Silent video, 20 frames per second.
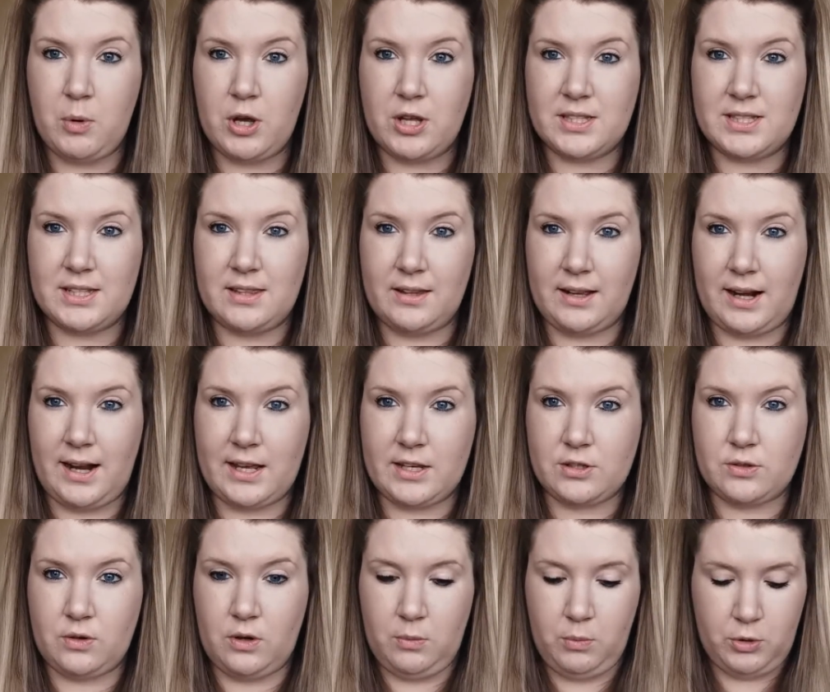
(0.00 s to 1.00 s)
words in the
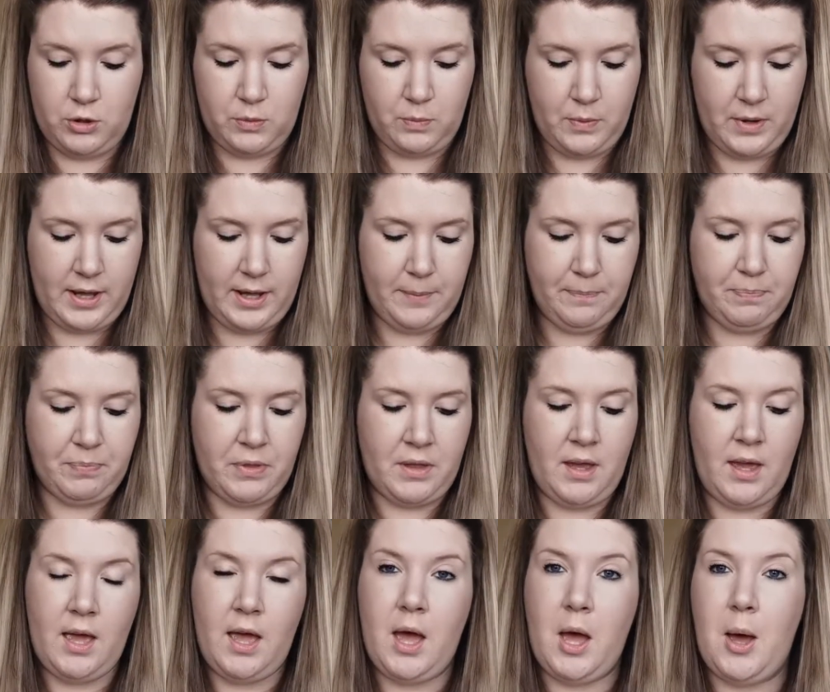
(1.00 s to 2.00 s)
classroom, wouldn't we?
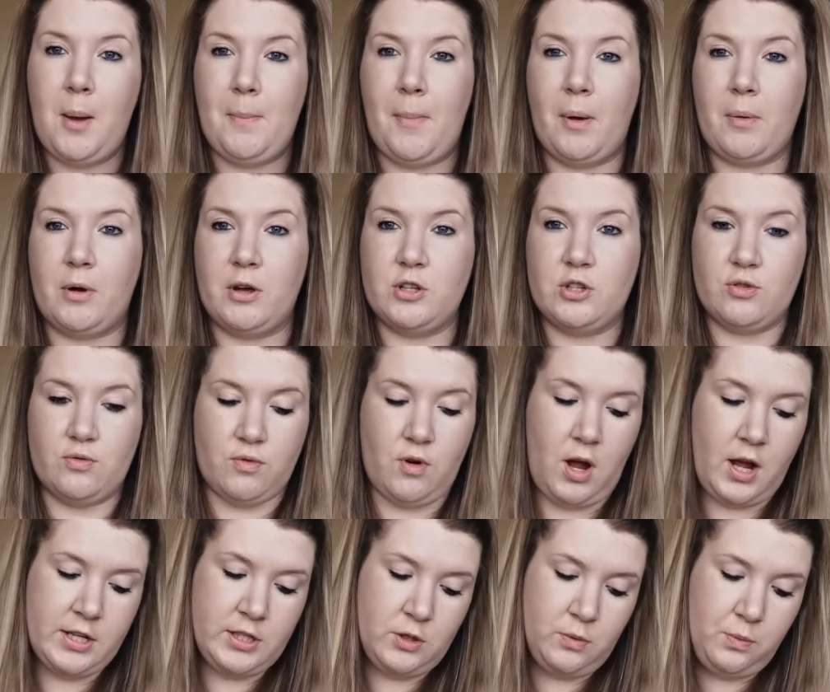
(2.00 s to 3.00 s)
I'm going to
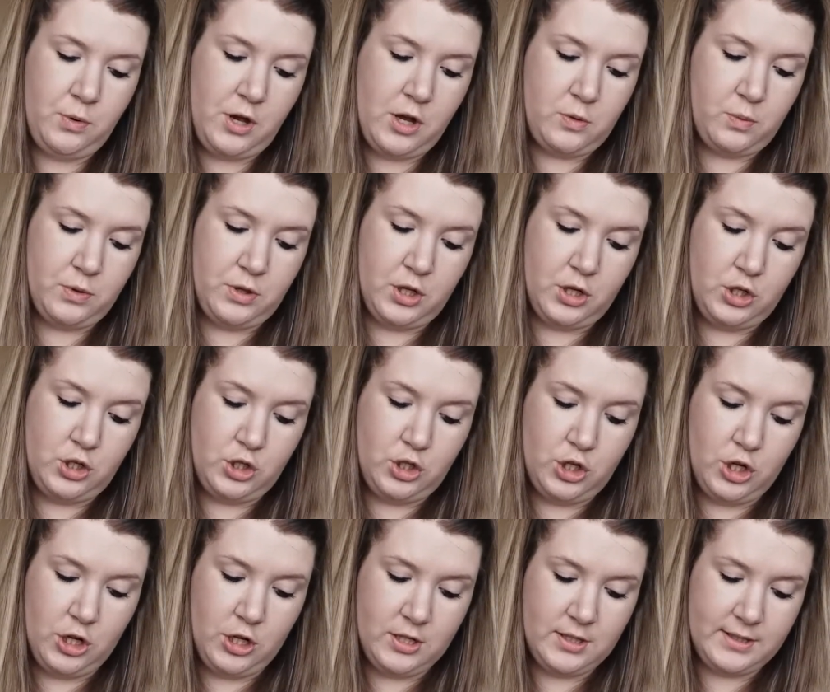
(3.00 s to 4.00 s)
write a word with the
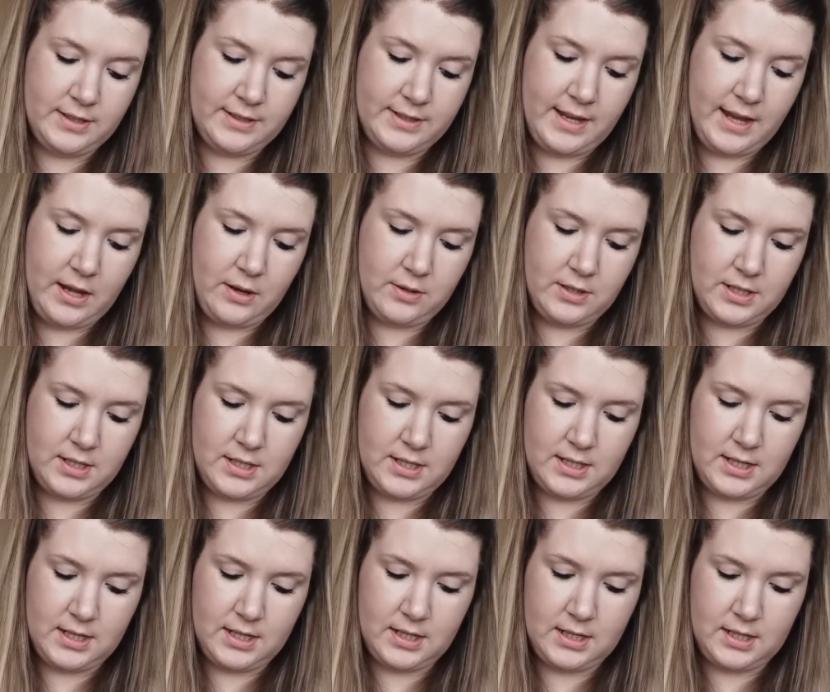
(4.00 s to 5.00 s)
D sound
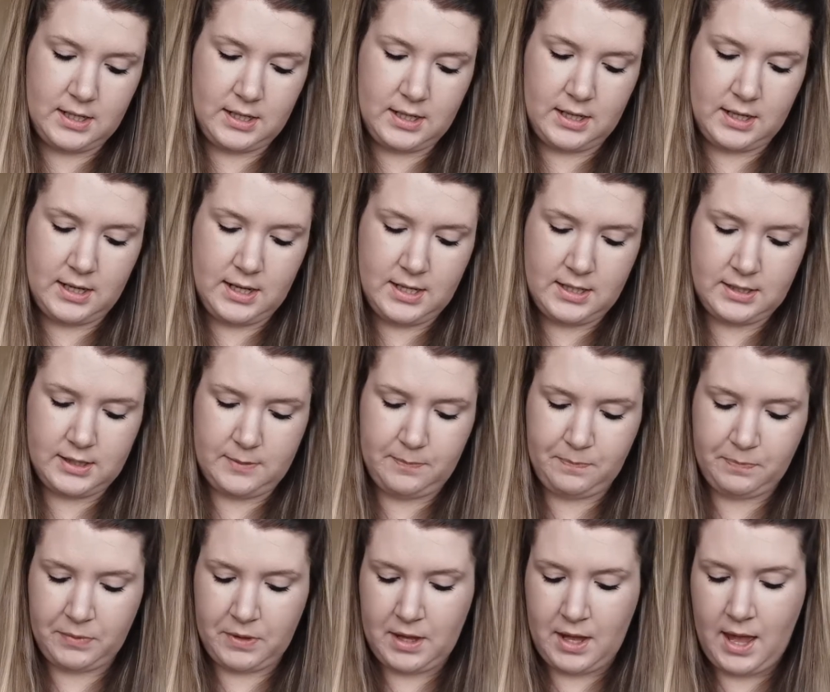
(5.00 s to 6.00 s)
in it,
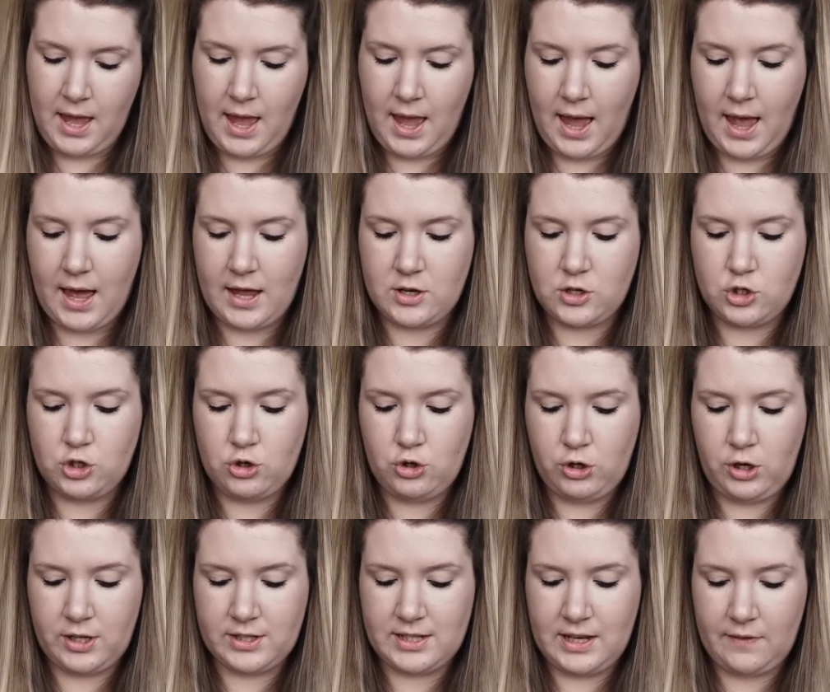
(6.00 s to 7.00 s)
and you're
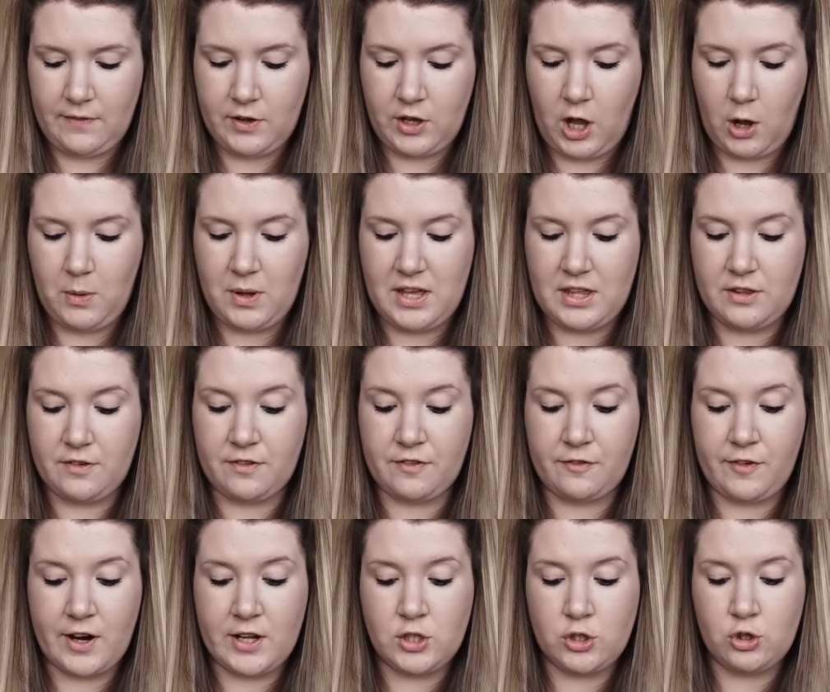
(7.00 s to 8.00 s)
going to have a go at either
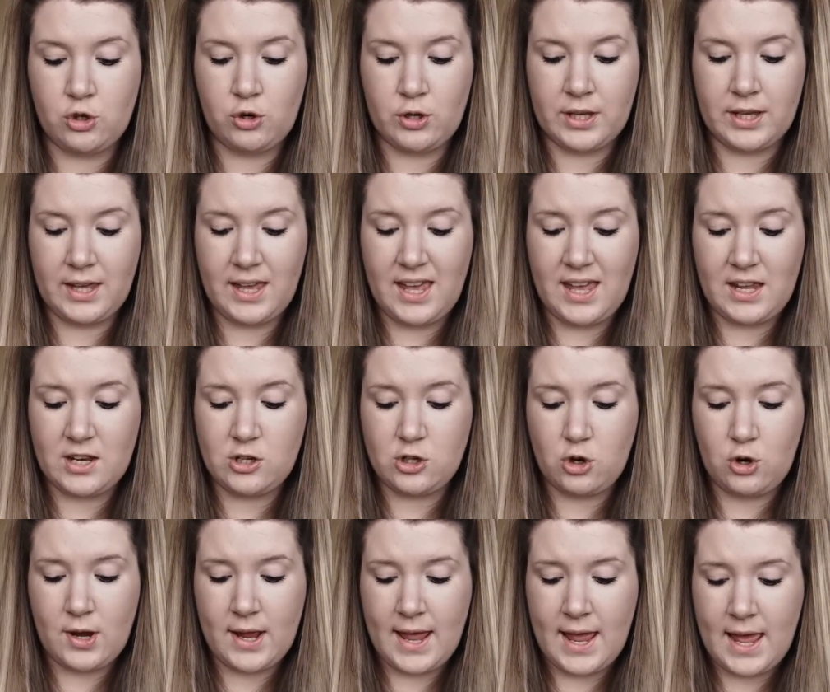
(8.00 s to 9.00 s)
Fred talking it in
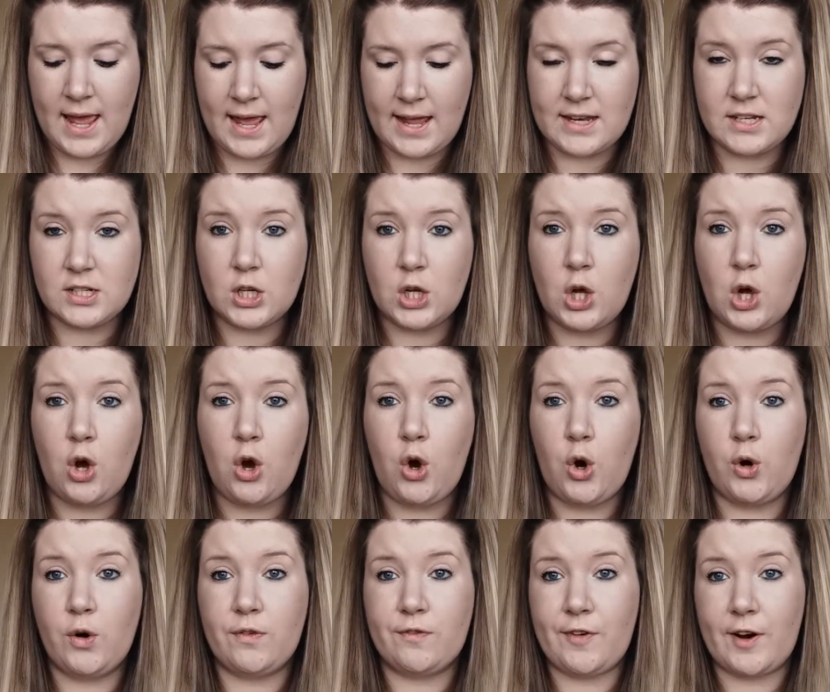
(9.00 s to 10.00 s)
your head
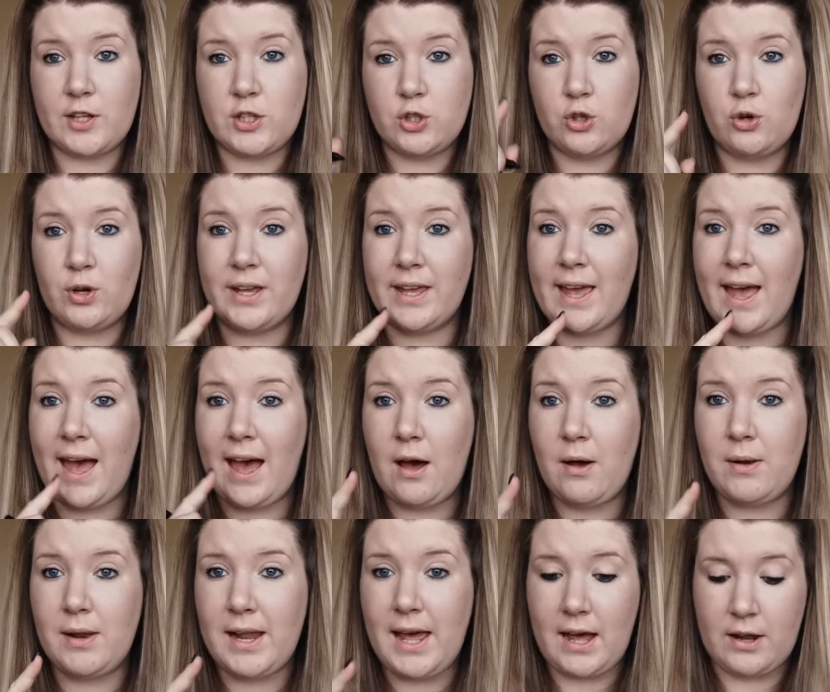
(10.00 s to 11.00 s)
or Fred talking it
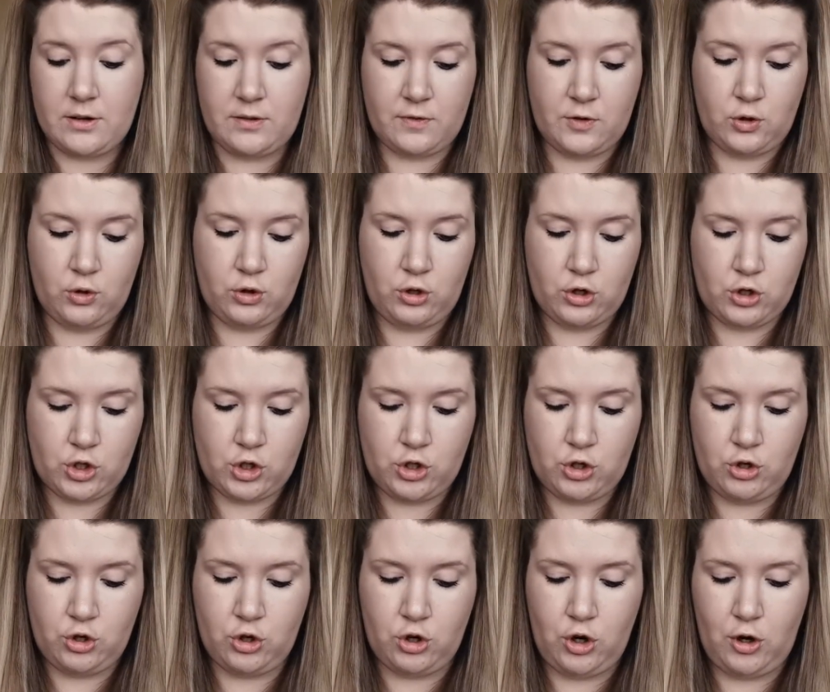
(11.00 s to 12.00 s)
out loud if you're not
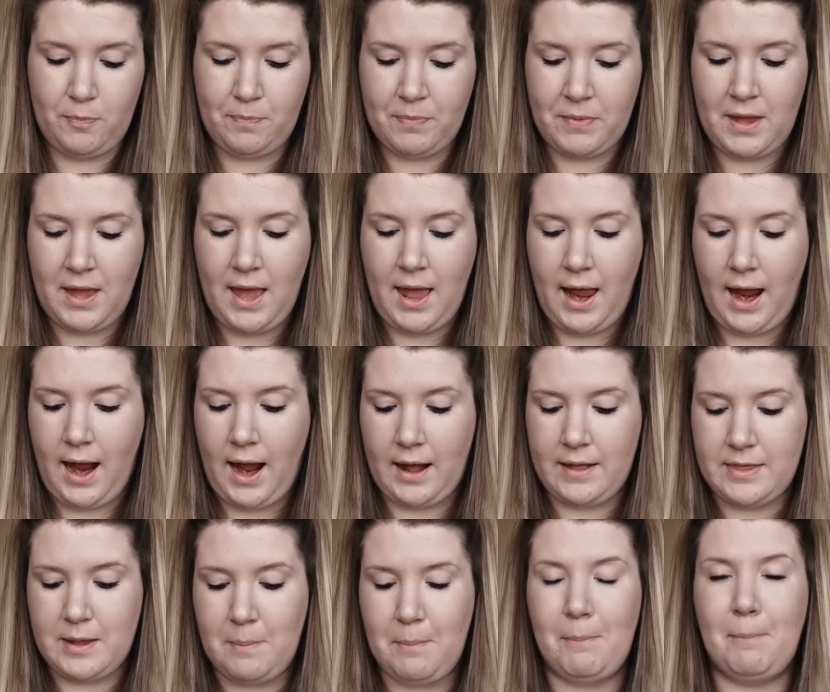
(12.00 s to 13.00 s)
sure,
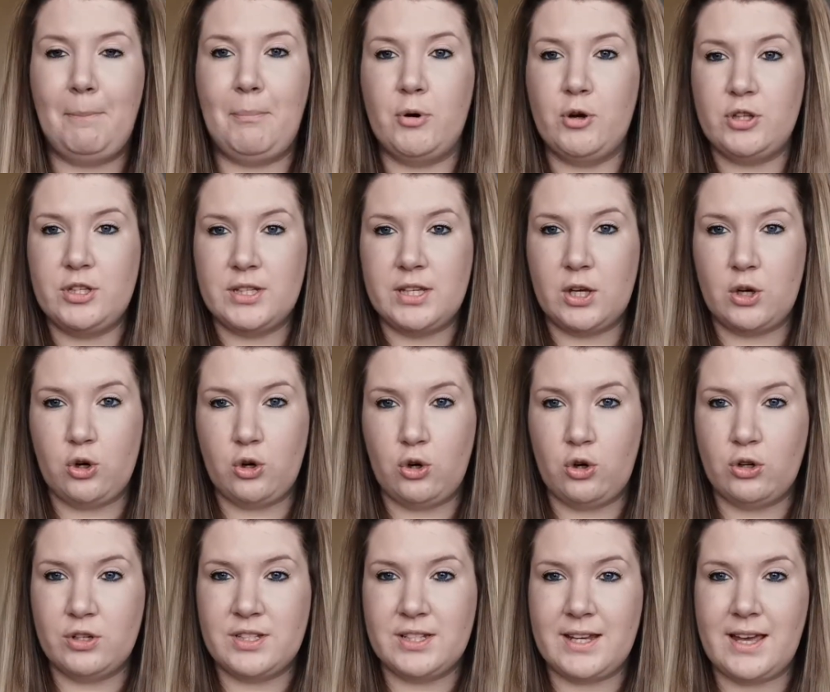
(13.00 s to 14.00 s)
and then putting it
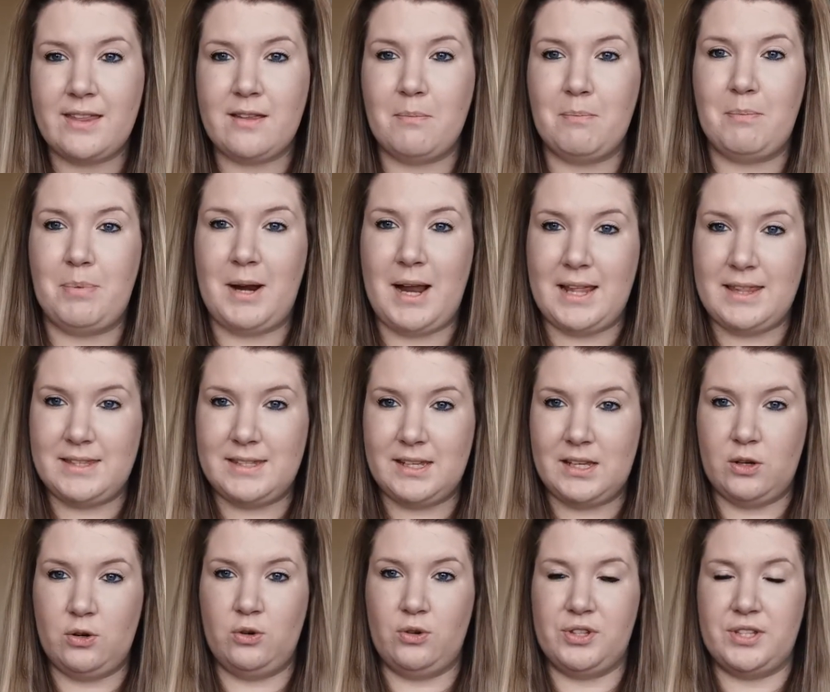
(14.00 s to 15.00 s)
all together and blending
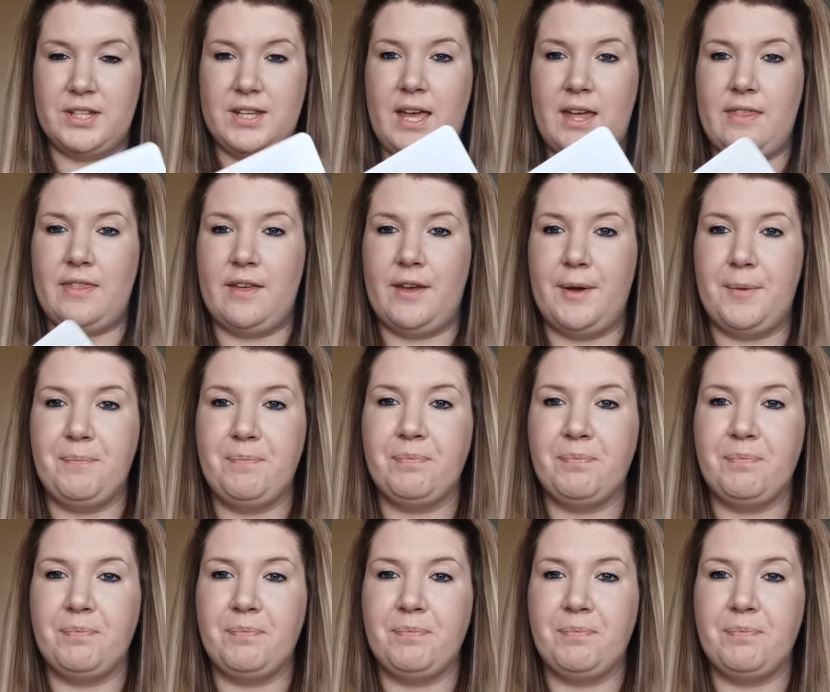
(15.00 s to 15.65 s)
it all together.